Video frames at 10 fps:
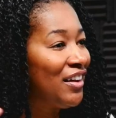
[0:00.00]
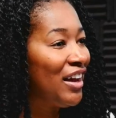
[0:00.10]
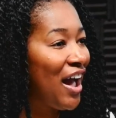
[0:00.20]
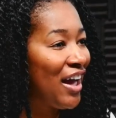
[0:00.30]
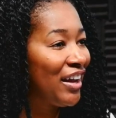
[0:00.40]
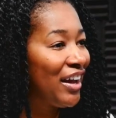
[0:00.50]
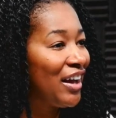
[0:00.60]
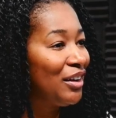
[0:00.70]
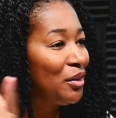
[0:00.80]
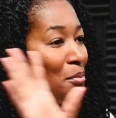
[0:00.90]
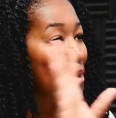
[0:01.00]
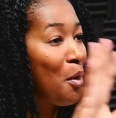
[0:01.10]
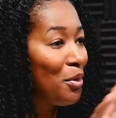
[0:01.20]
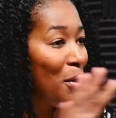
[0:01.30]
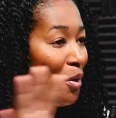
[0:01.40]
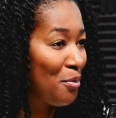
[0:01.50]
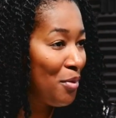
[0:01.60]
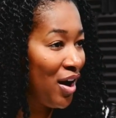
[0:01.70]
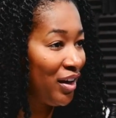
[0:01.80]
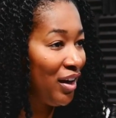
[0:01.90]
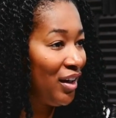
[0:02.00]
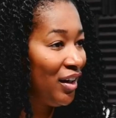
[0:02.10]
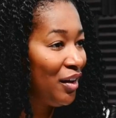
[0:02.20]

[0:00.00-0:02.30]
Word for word: And then it had like a little mobile home on it.